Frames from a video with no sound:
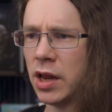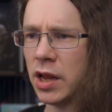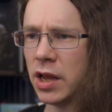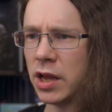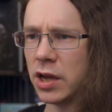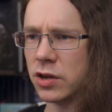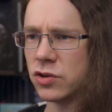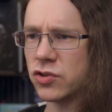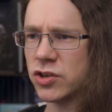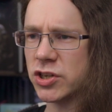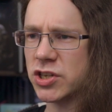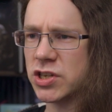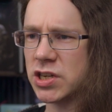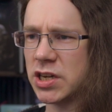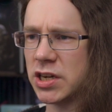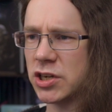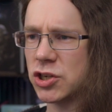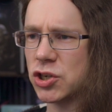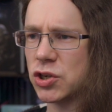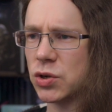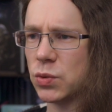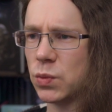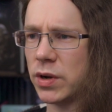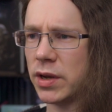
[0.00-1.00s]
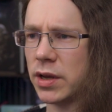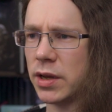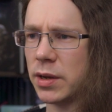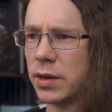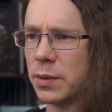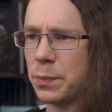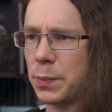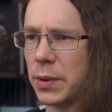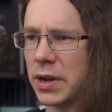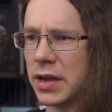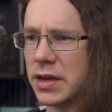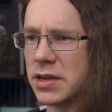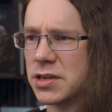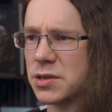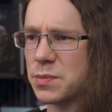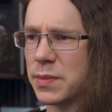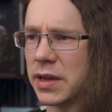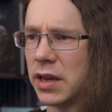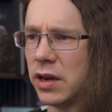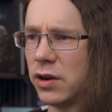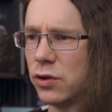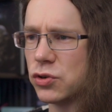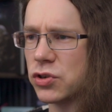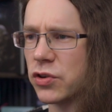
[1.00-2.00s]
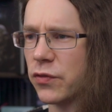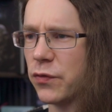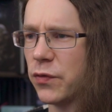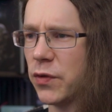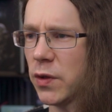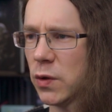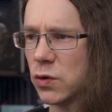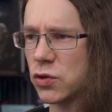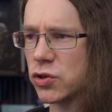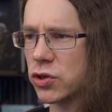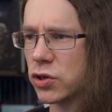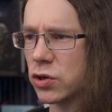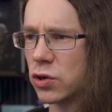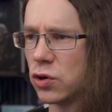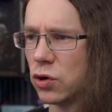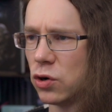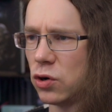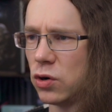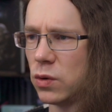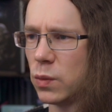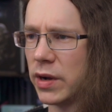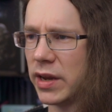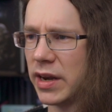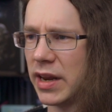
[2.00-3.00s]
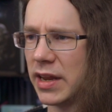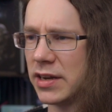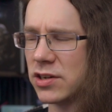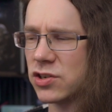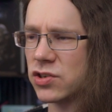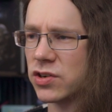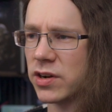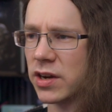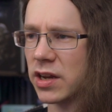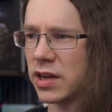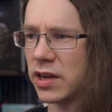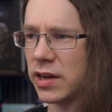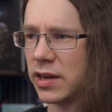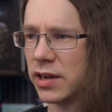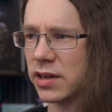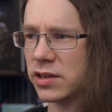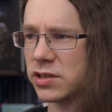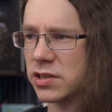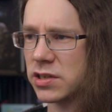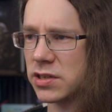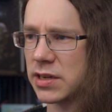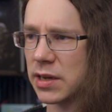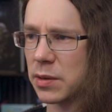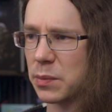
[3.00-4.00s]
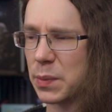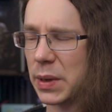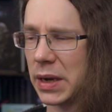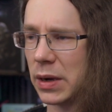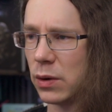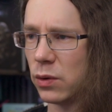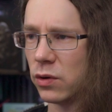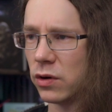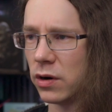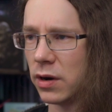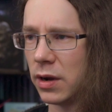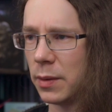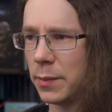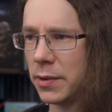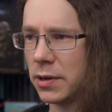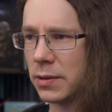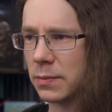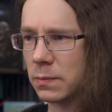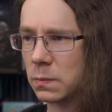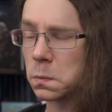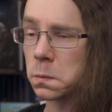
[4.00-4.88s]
Address an issue where players may lose a fusion core when entering and exiting power armor.